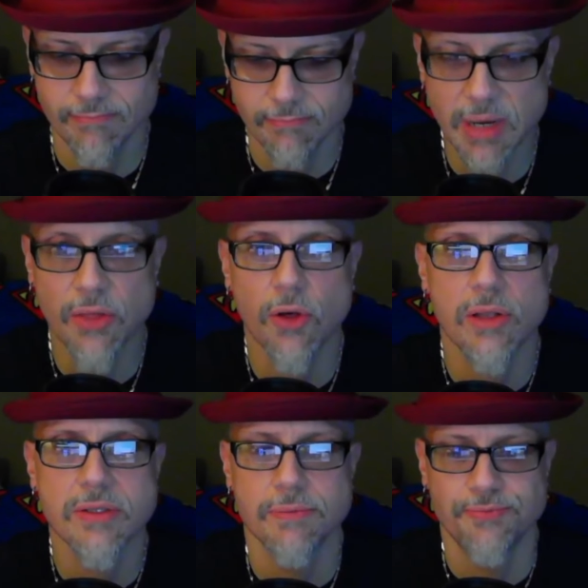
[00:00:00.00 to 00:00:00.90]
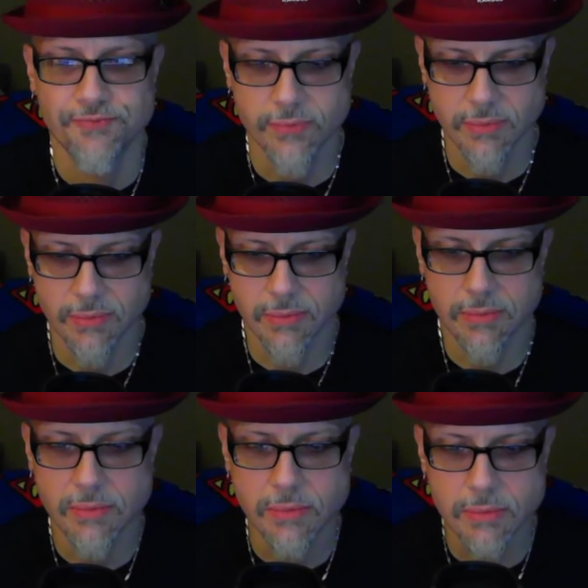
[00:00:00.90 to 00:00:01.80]
My thoughts.
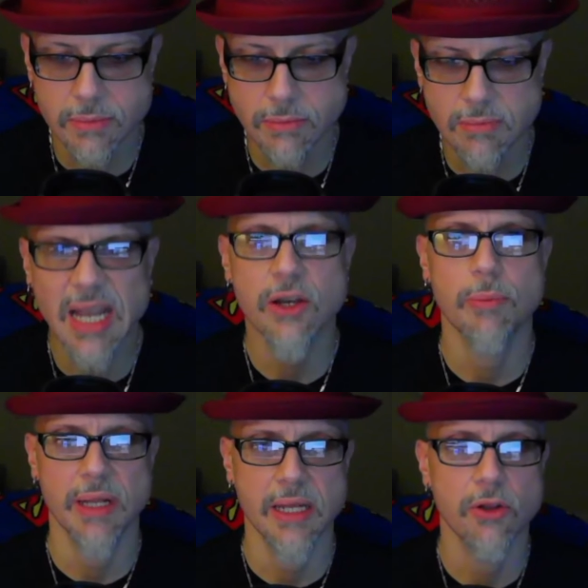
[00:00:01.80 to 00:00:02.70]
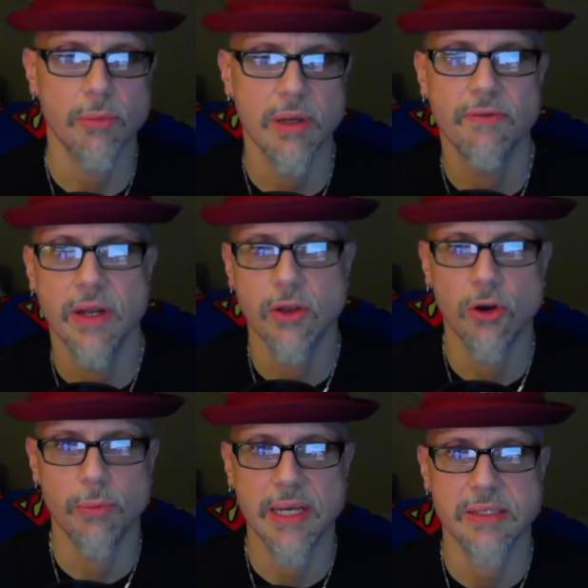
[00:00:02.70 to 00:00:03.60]
I could have played a little bit of
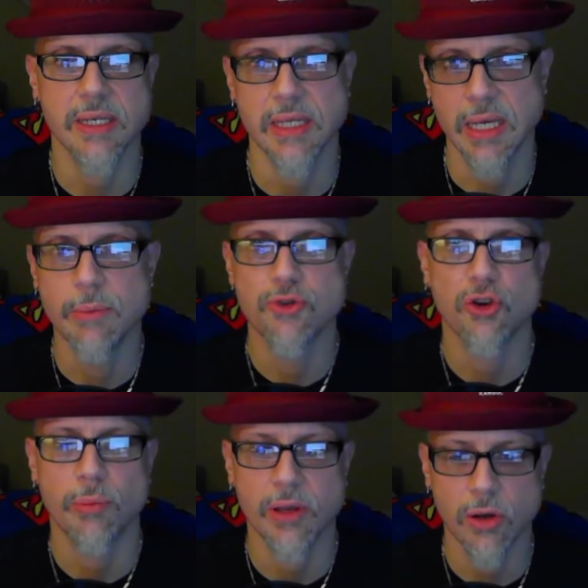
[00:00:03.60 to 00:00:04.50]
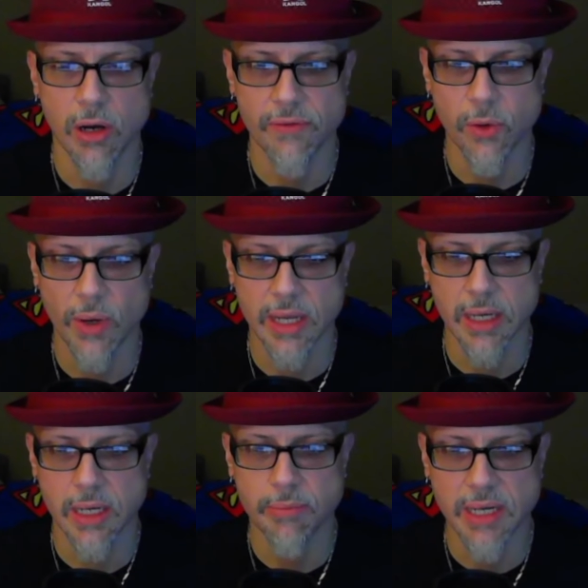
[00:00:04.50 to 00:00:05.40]
video, basically him chirping off the way he
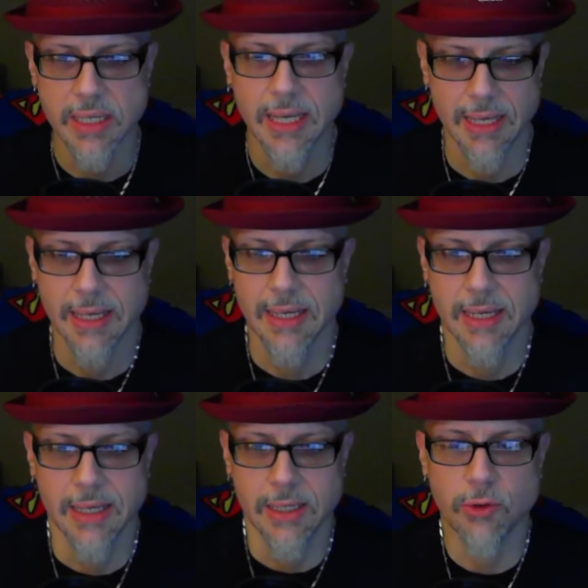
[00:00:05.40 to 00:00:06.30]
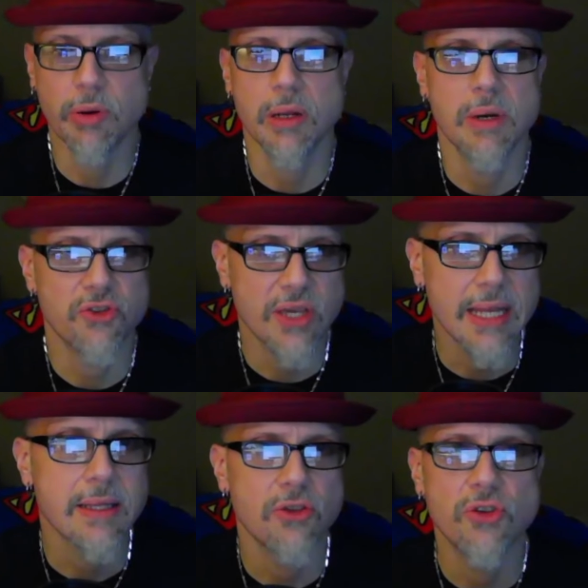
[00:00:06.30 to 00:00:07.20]
did, but you pretty much
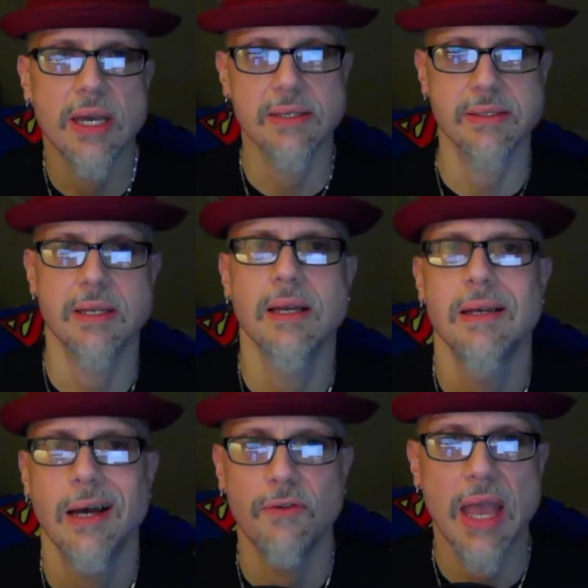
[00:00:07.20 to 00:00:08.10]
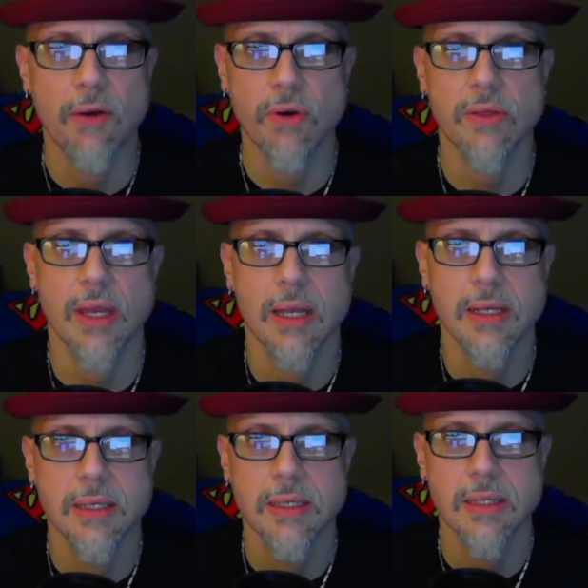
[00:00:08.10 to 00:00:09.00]
get the gist of everything
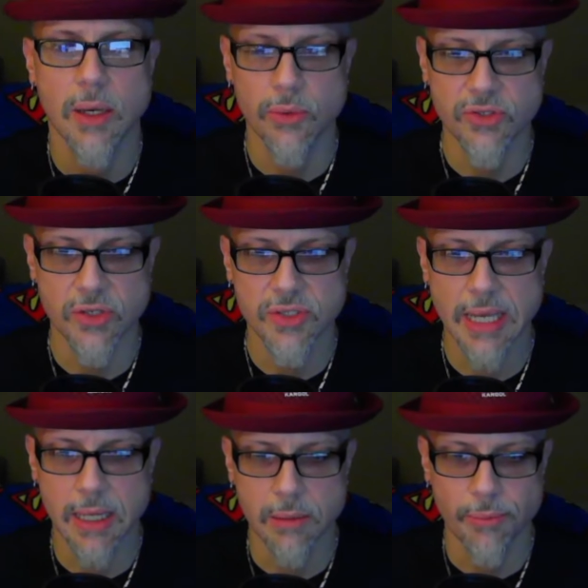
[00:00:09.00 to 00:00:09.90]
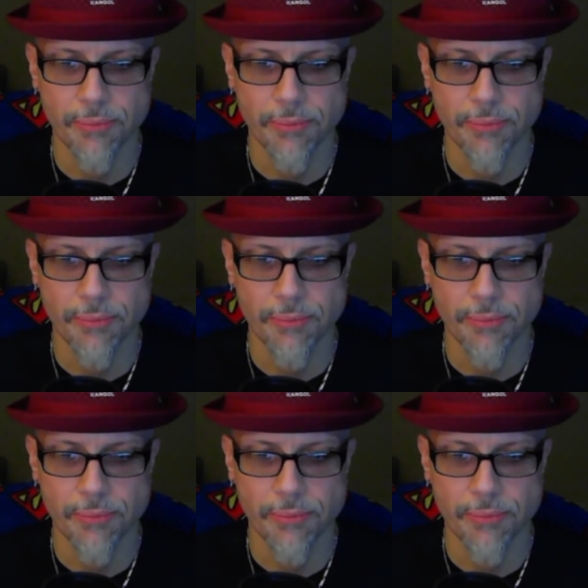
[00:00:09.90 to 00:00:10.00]
that was just said.